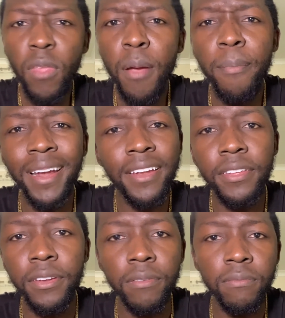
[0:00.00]
But I did
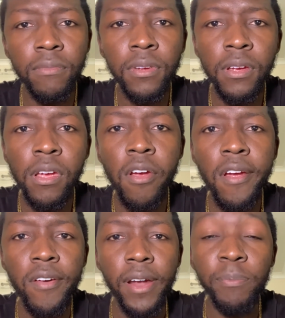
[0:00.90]
it,
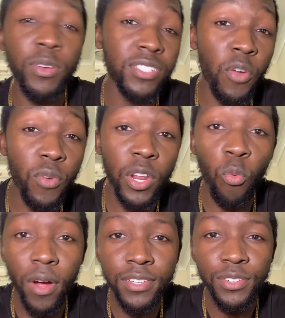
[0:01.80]
right? Because I really
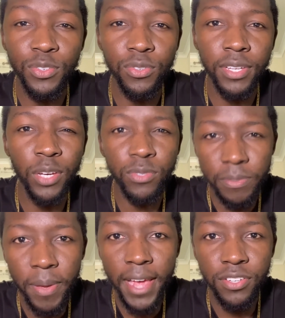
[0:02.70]
wanted to do that. It was a
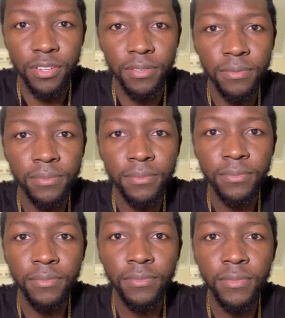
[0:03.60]
passion.
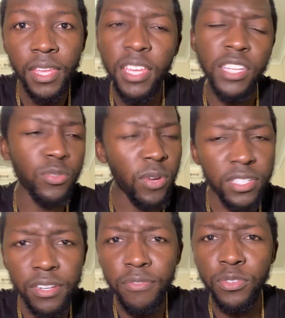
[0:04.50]
And so I did
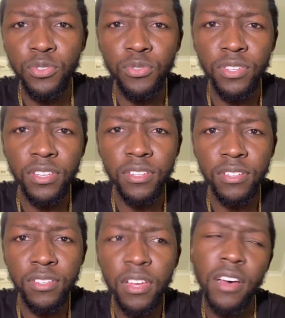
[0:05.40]
it for 2
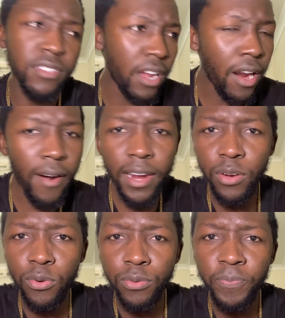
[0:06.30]
years. I was like, all right,
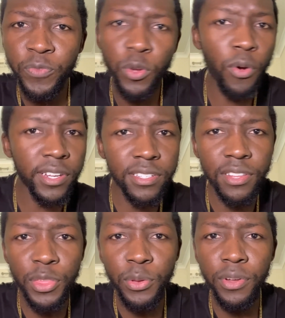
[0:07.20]
cool. Going into the
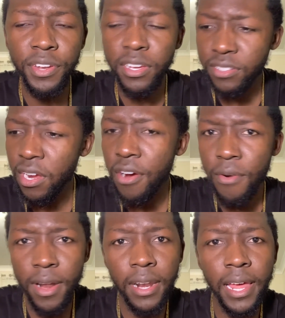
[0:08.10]
third year, I was like, all
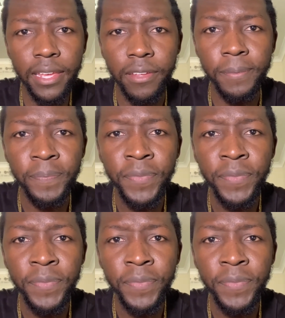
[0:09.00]
right, I like it.